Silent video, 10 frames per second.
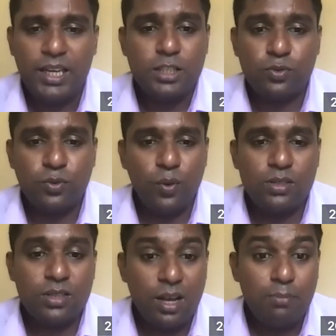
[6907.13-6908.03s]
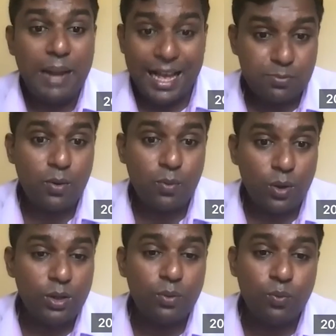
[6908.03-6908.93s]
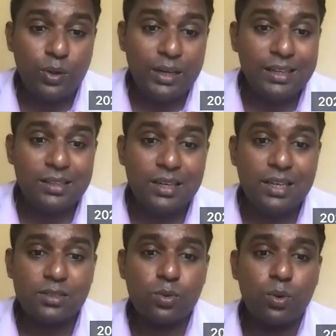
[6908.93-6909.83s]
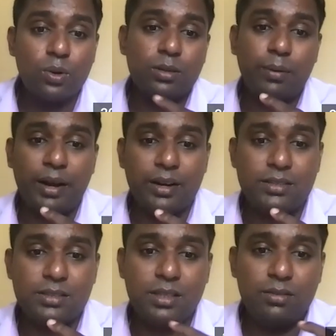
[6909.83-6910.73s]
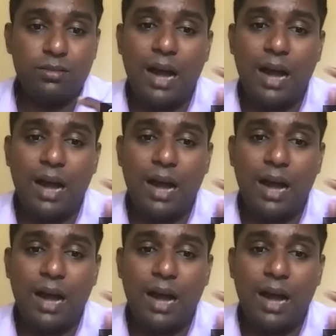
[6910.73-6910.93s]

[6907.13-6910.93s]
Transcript: It's false. Plasma volume will increase throughout the pregnancy.